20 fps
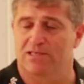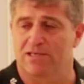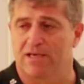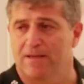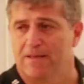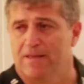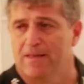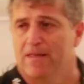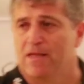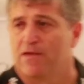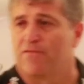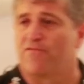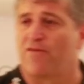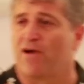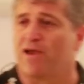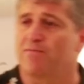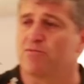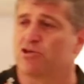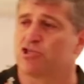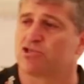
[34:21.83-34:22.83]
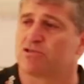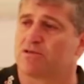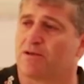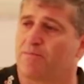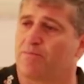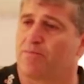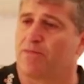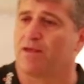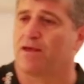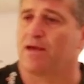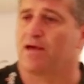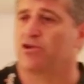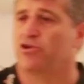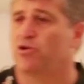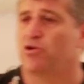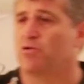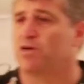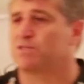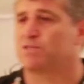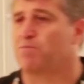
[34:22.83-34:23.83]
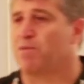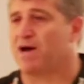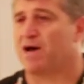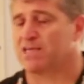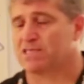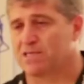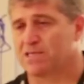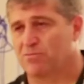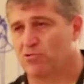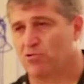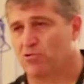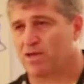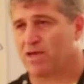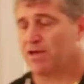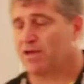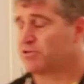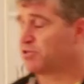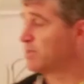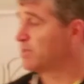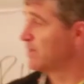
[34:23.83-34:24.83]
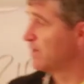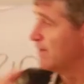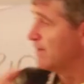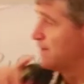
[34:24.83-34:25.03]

He's a famous US uh, basketball coach.